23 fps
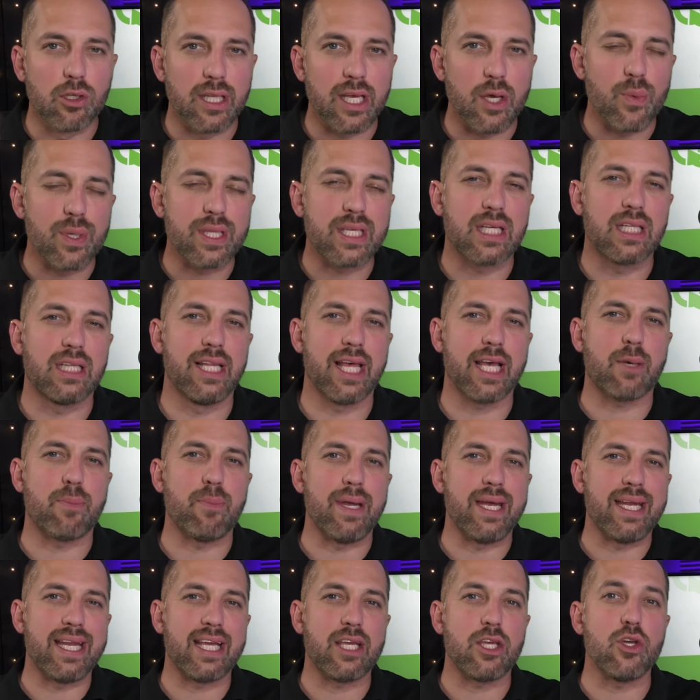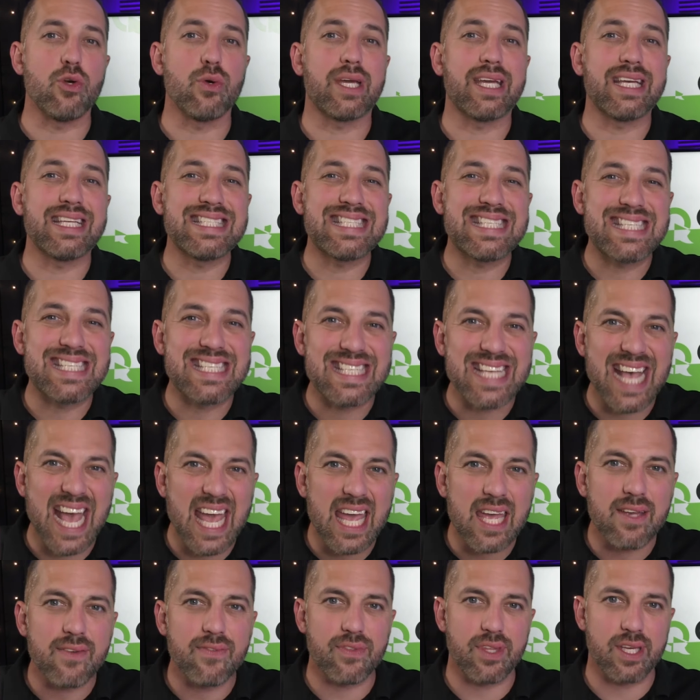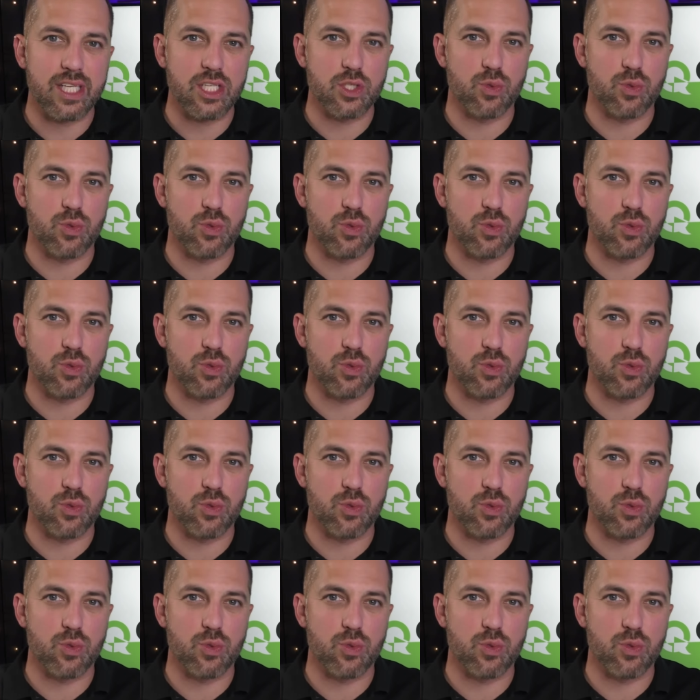with ClickMeeting, you can save these